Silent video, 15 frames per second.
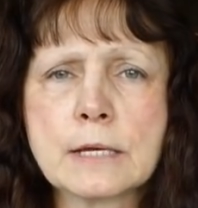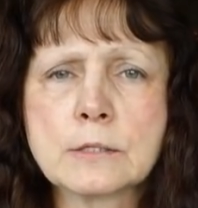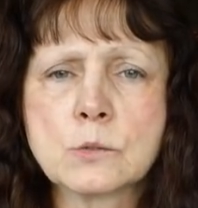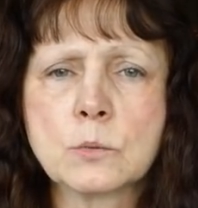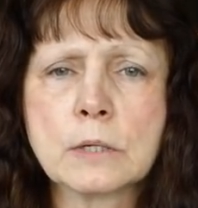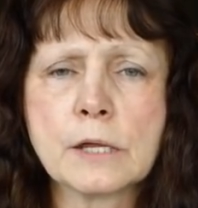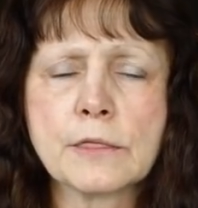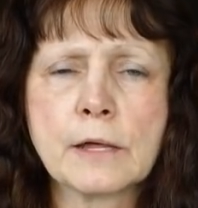
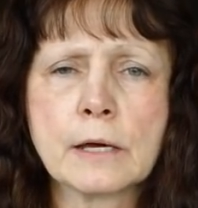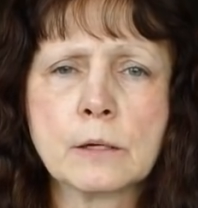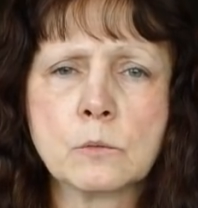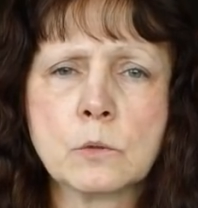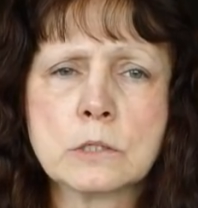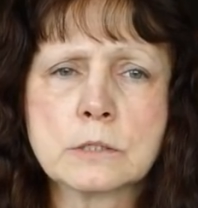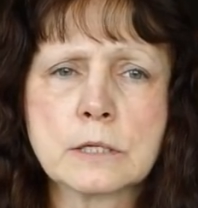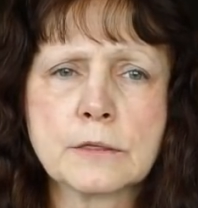That's what I thought
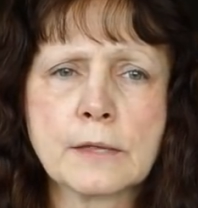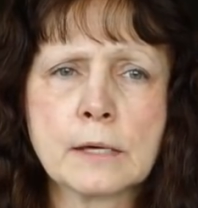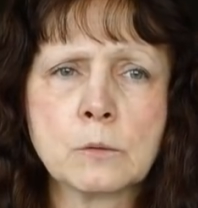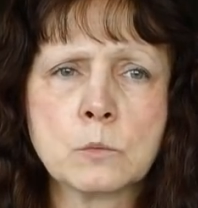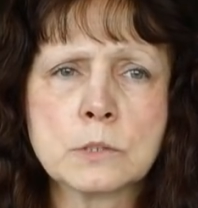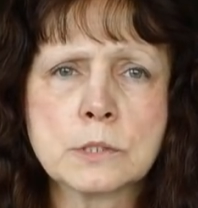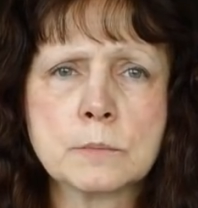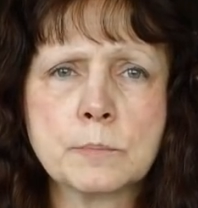it was. I thought
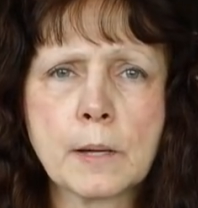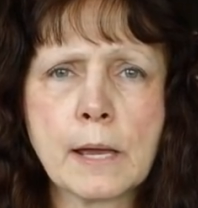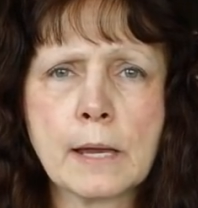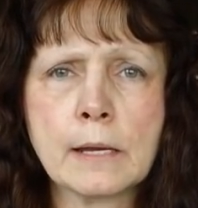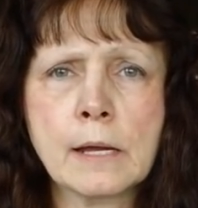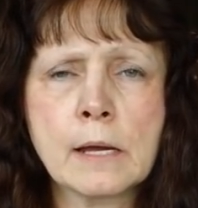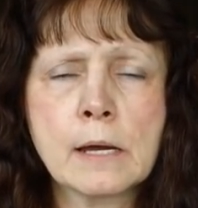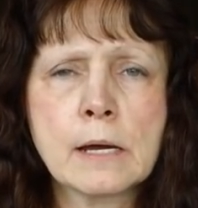it was a
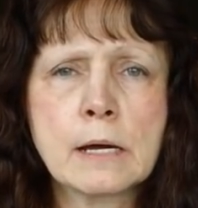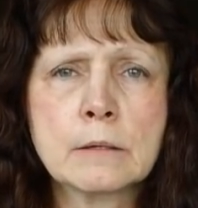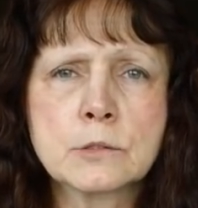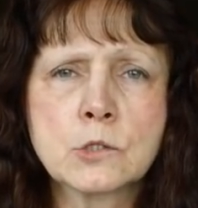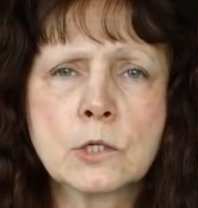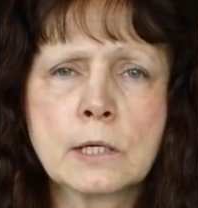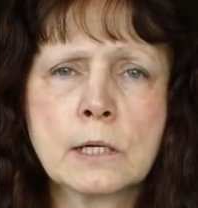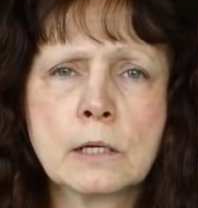bay. I
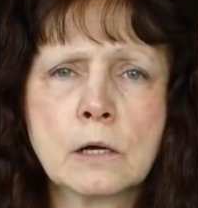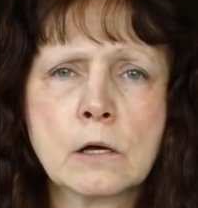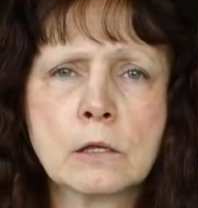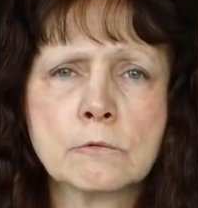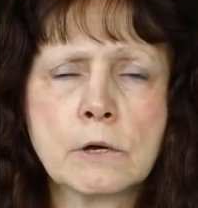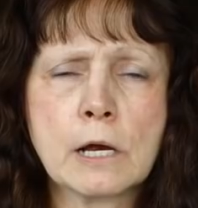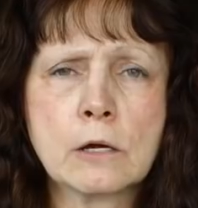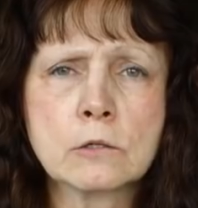was looking
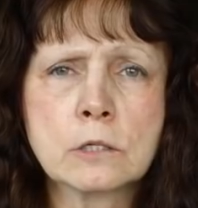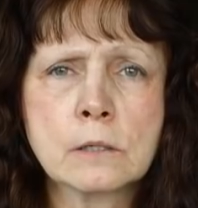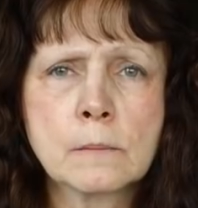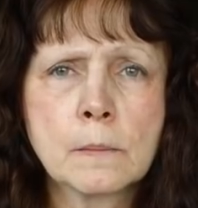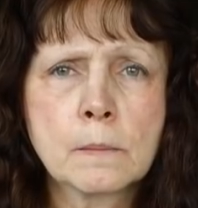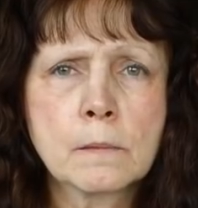all around.